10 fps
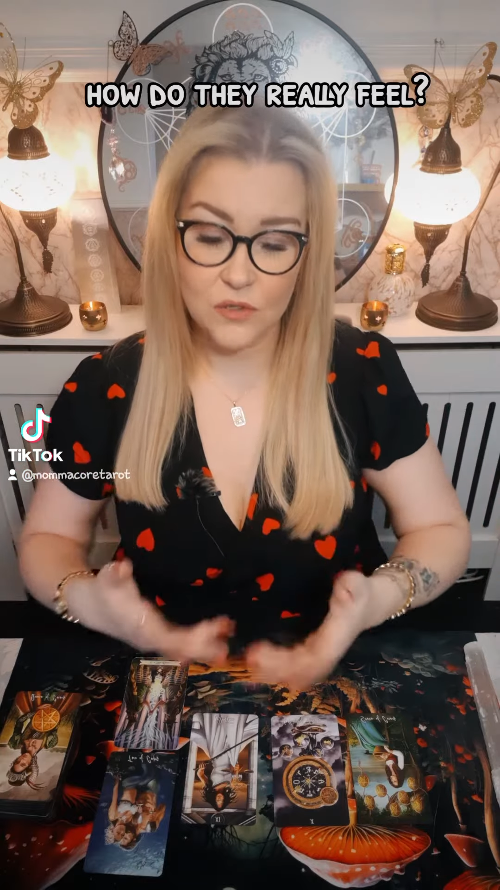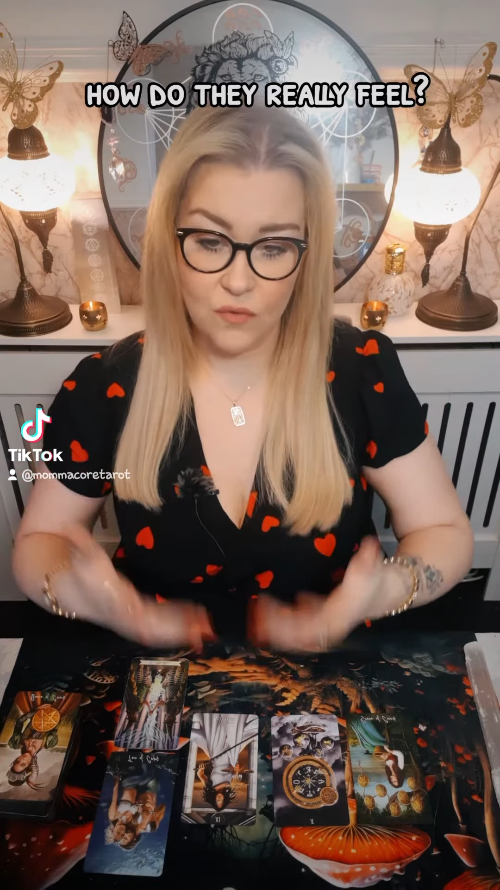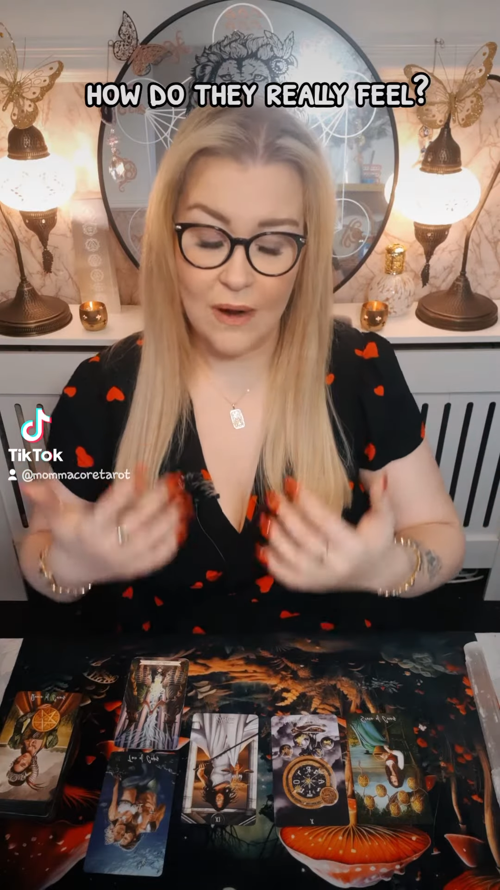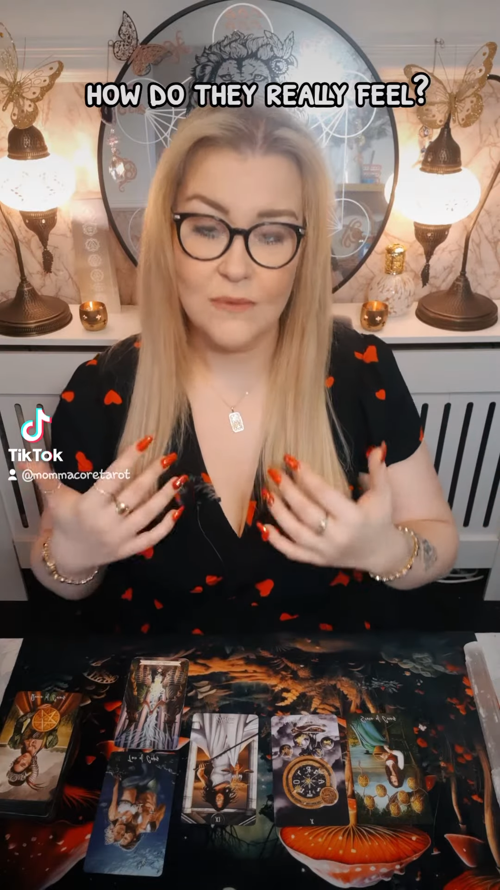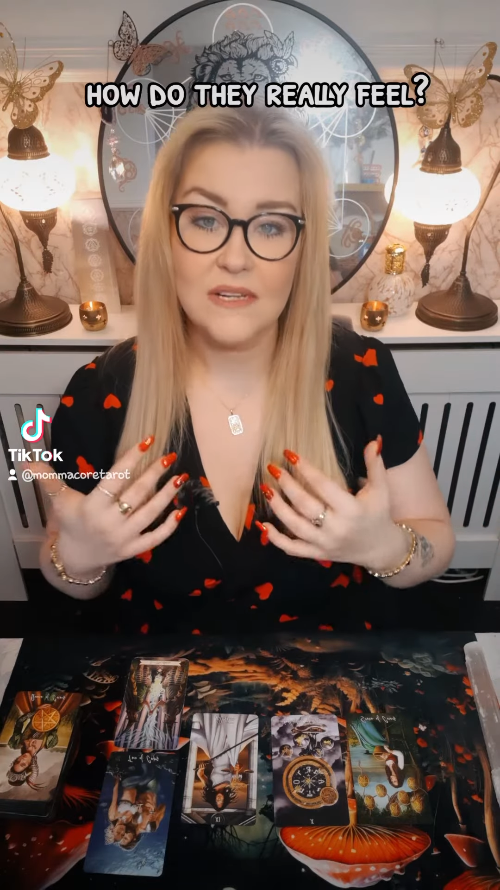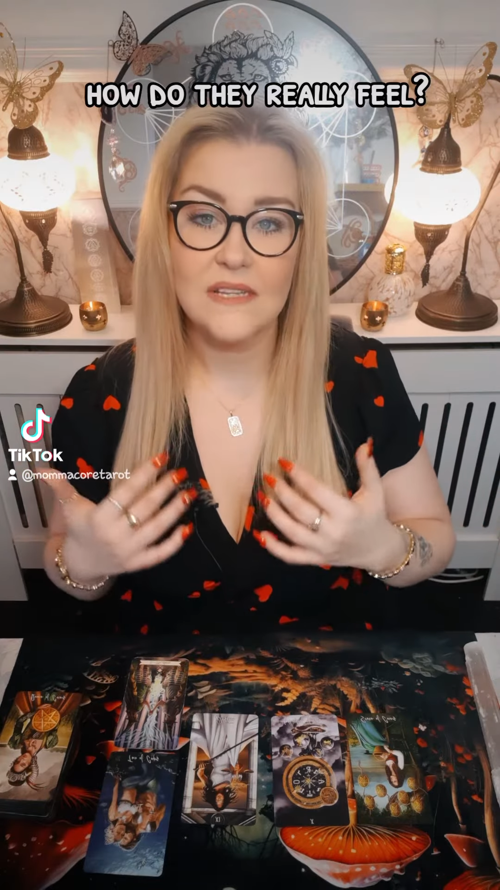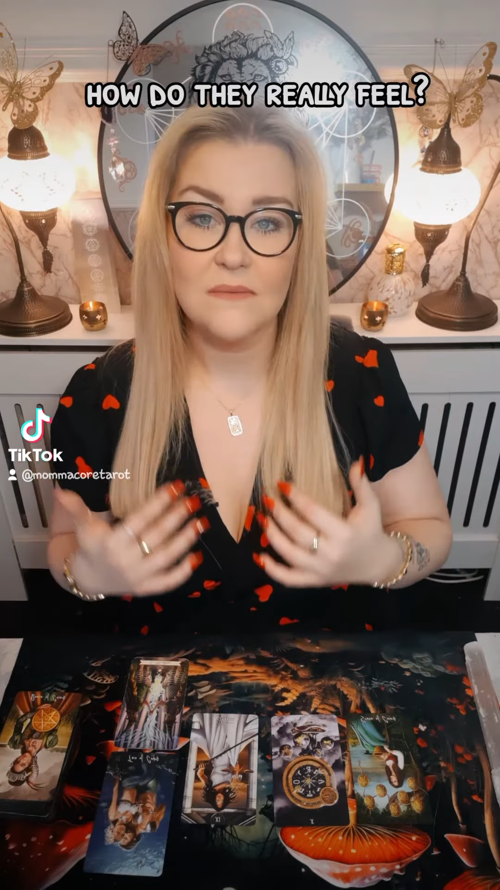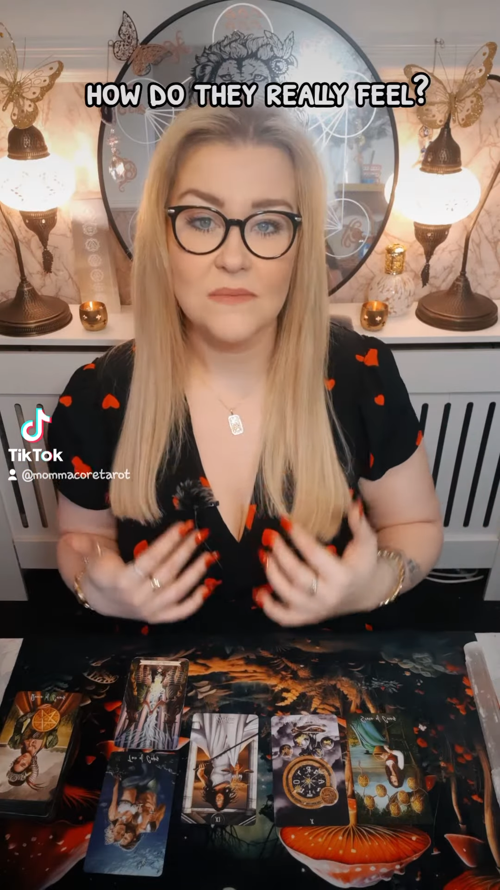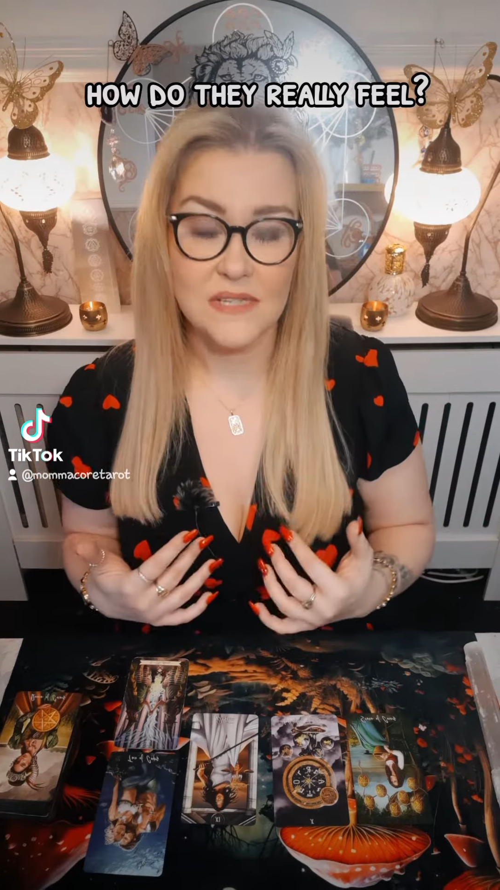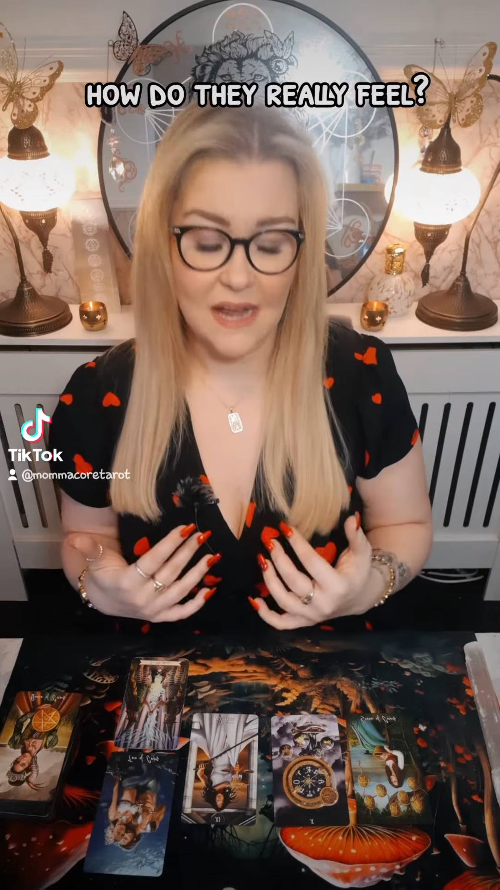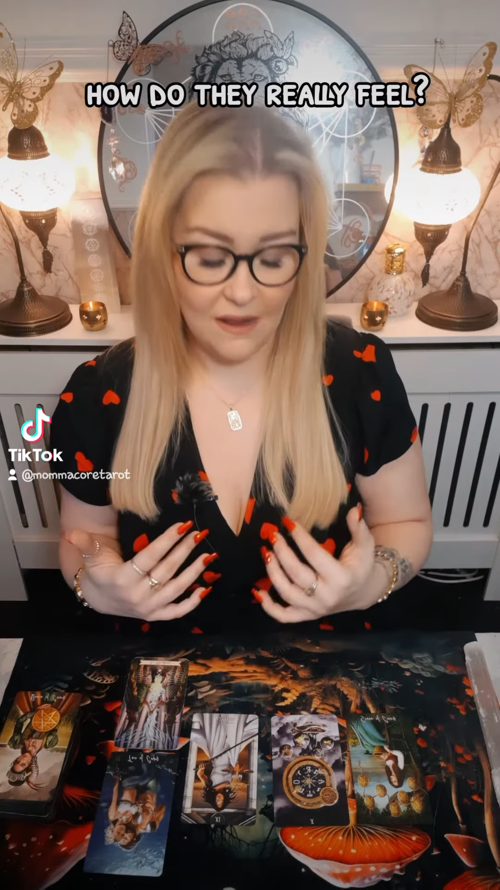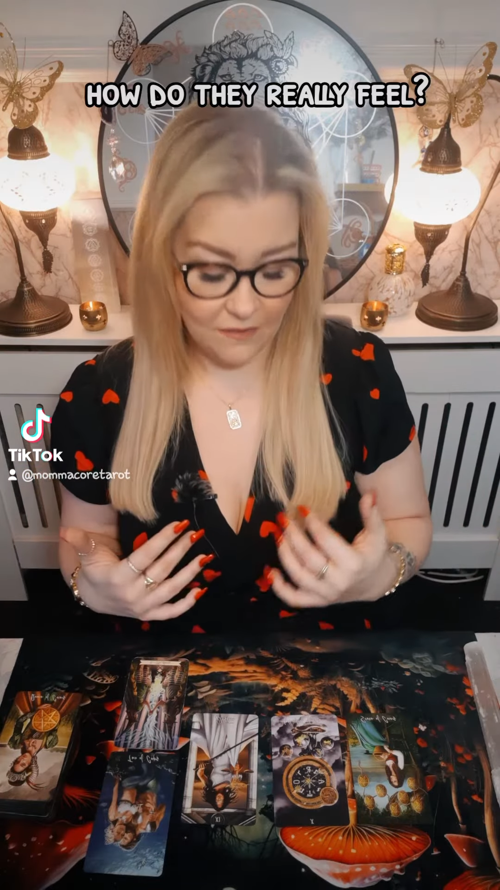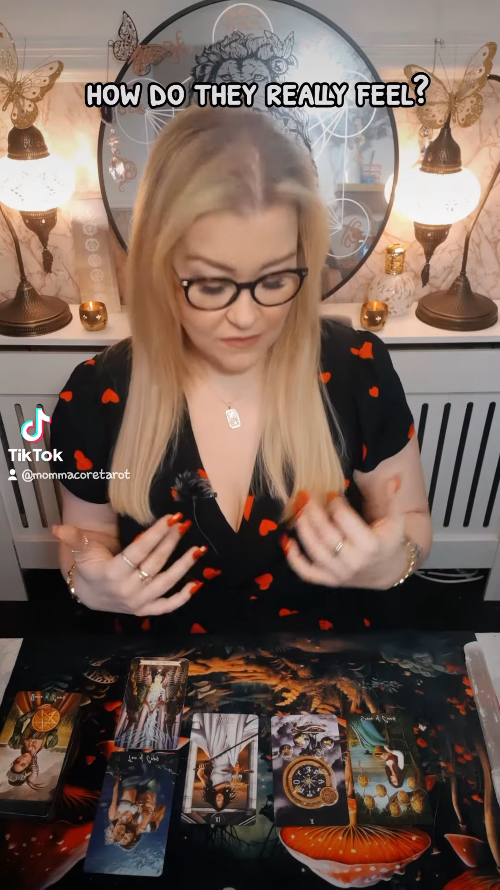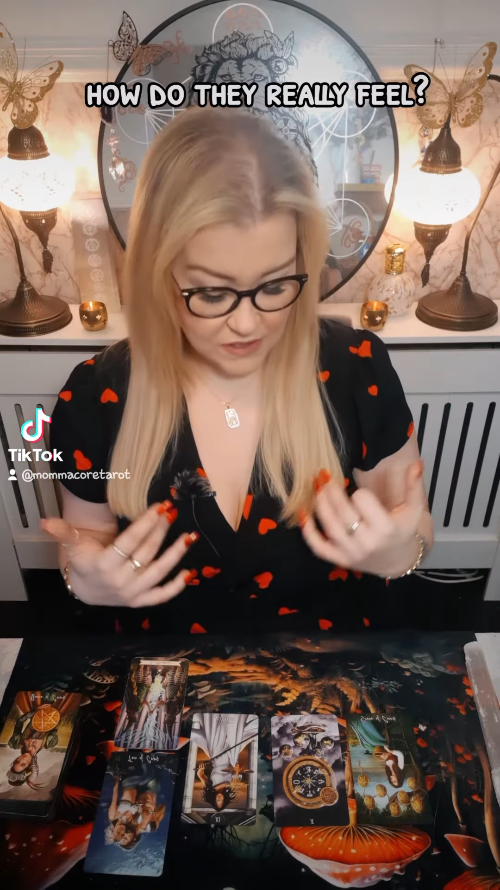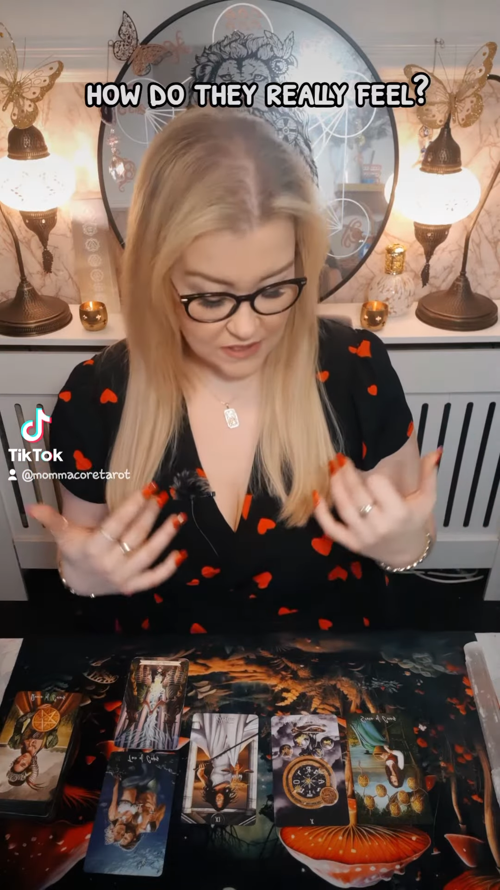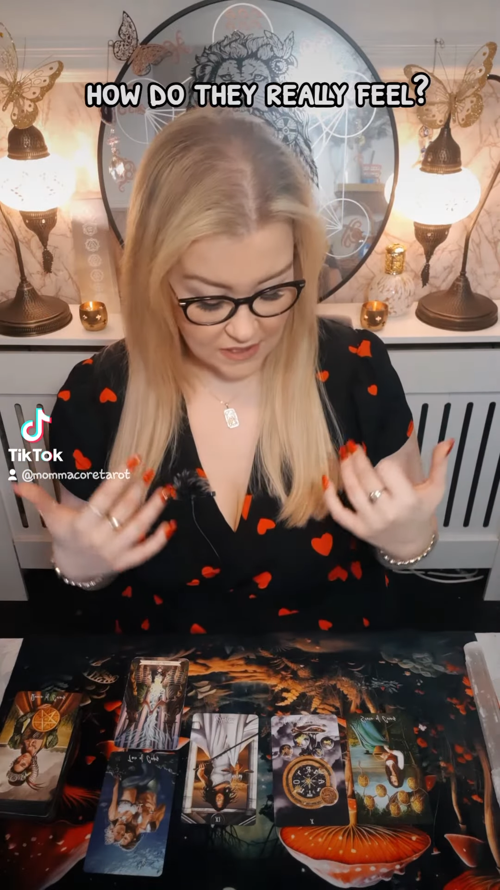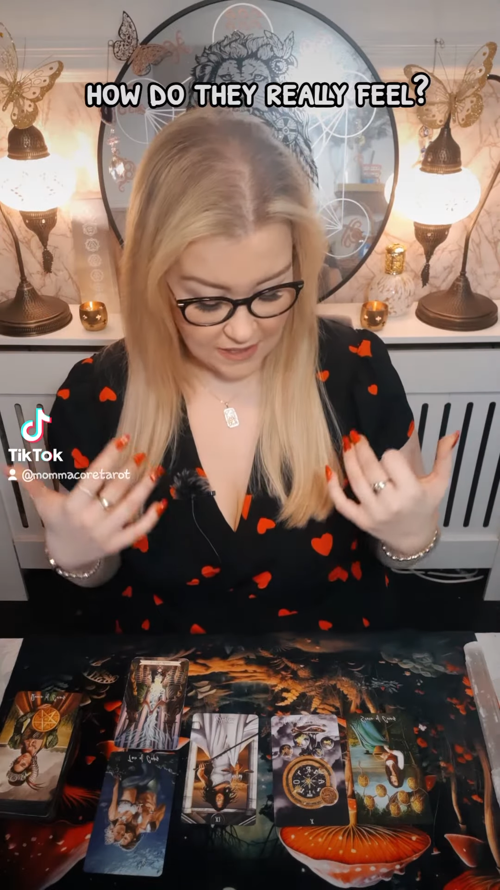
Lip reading: grounding themselves,